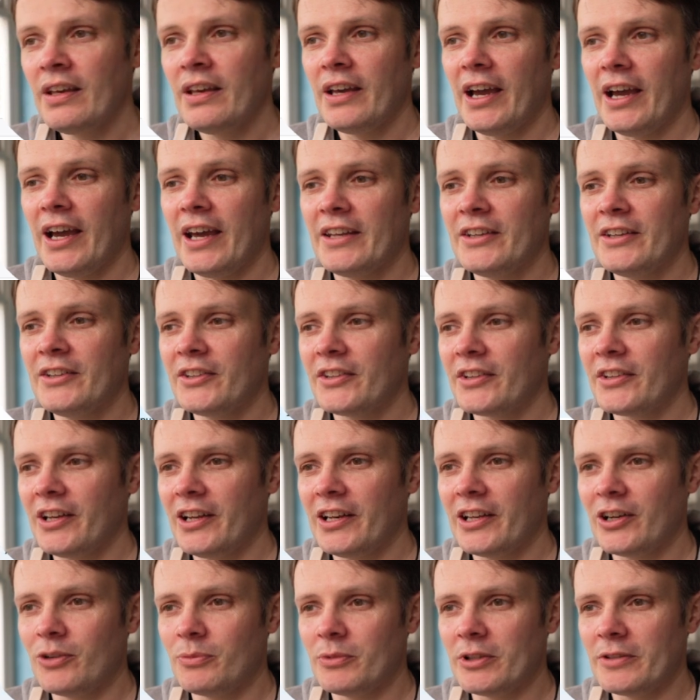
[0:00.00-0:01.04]
And a
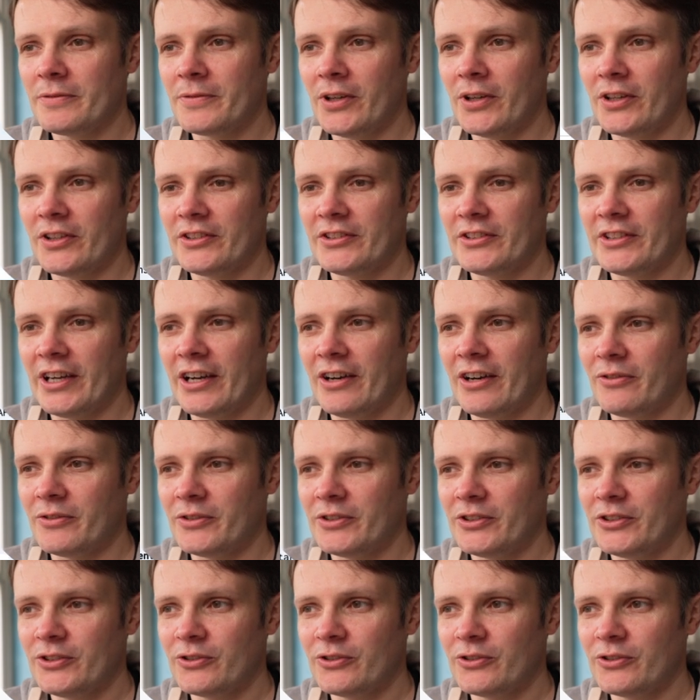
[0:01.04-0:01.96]
little bit further down,